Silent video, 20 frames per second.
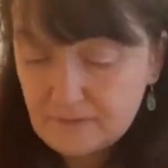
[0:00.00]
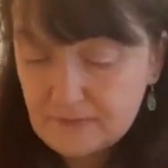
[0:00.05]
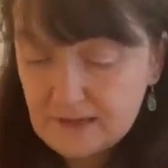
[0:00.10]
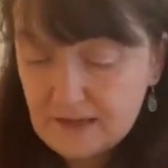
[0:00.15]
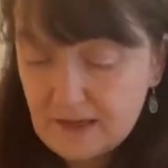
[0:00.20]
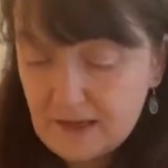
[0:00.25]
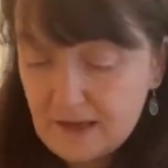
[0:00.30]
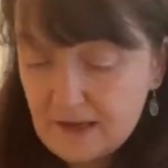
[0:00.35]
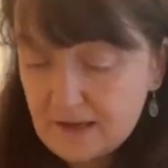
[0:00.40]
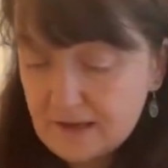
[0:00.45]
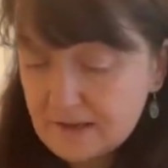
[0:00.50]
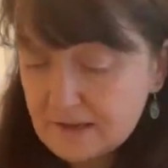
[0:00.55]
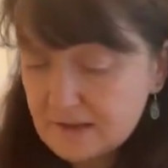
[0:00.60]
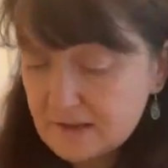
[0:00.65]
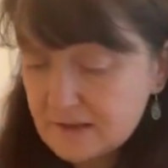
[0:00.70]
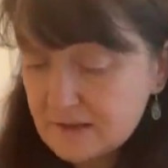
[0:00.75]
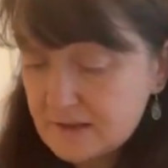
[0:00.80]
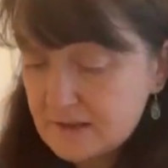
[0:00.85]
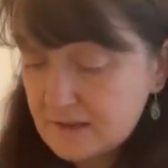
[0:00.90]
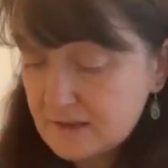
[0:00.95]

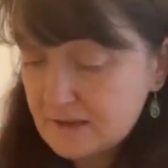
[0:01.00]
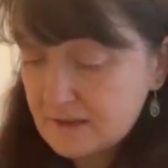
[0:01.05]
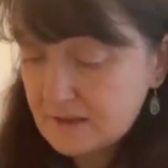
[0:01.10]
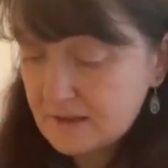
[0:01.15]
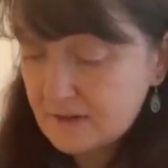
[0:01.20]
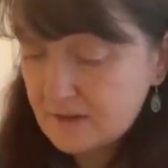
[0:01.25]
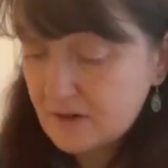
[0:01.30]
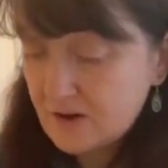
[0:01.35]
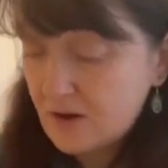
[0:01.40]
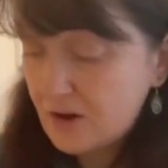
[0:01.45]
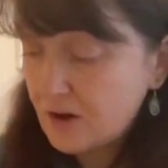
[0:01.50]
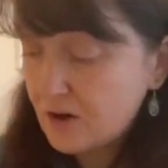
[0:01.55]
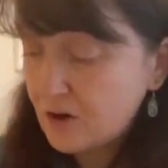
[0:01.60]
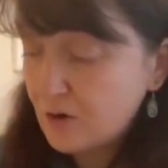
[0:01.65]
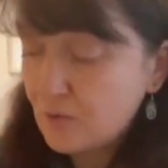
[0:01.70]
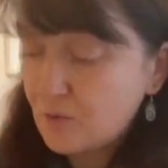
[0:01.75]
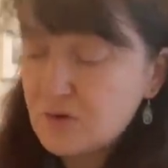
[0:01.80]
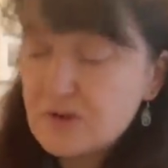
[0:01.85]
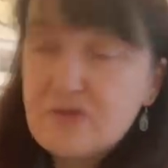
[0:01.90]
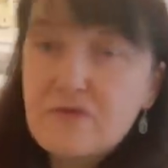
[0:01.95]
And the colour
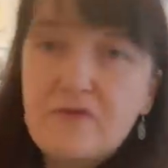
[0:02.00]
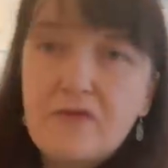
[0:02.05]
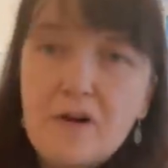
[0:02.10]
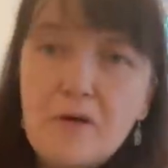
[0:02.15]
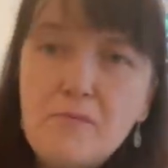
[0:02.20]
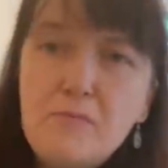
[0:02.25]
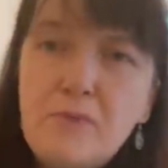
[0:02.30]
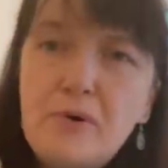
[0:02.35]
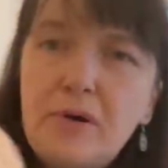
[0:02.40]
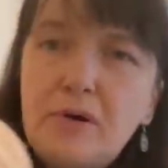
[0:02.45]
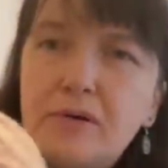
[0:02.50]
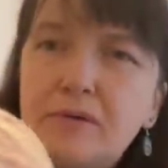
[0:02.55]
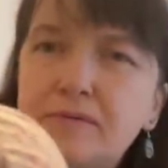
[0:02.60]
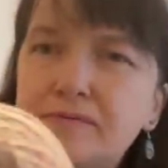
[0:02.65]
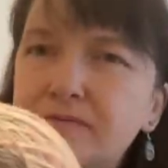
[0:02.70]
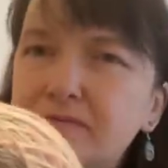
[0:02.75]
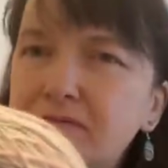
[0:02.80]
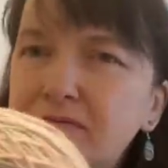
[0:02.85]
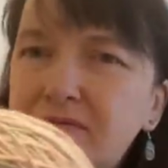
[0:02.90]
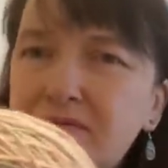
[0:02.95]
was Flump.
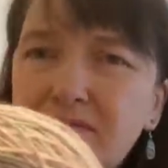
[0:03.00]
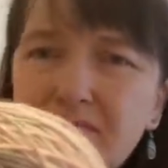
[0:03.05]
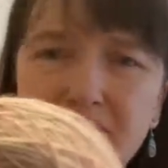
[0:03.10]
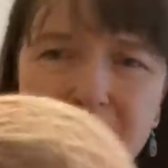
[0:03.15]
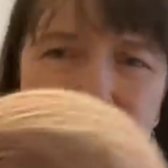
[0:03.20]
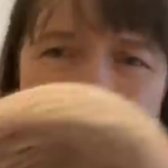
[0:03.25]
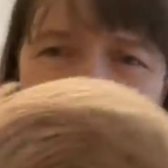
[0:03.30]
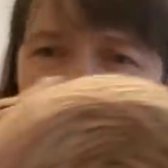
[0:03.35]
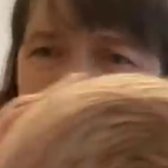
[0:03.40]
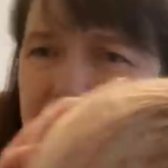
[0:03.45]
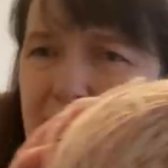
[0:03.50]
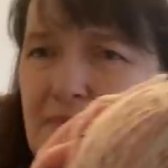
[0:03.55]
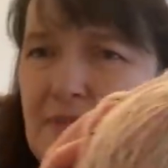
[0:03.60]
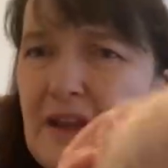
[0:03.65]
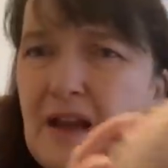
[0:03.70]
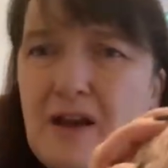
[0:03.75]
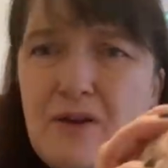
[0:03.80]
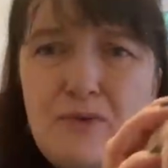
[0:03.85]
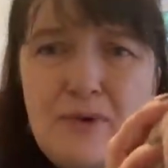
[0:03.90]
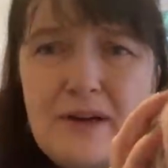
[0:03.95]

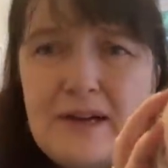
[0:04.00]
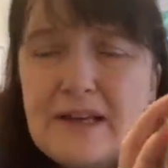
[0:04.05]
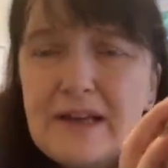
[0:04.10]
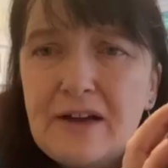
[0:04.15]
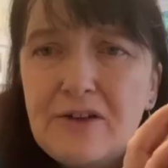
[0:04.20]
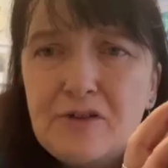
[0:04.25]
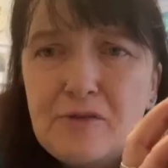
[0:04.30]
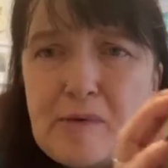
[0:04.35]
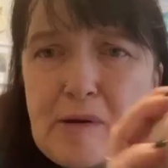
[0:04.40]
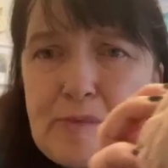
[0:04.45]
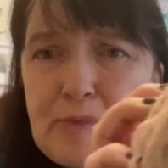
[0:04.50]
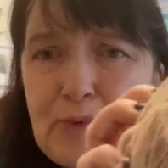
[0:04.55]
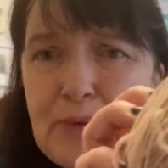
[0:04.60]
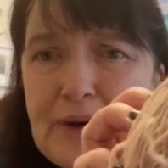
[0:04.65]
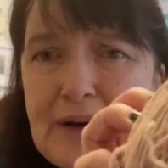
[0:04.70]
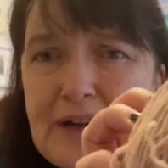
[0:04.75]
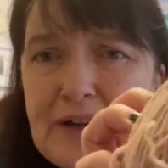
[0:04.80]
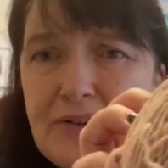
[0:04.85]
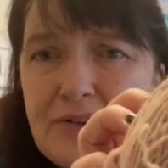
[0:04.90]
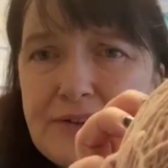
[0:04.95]
I really can't remember when
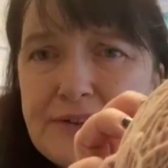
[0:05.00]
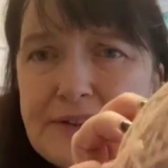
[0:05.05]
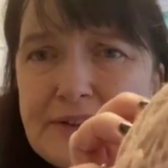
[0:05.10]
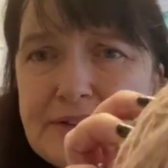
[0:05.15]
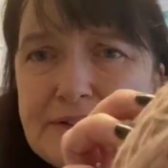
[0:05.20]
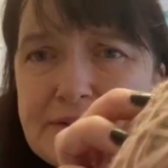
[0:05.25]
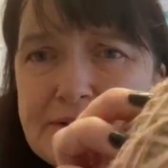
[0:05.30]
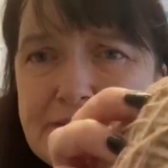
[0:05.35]
I got this.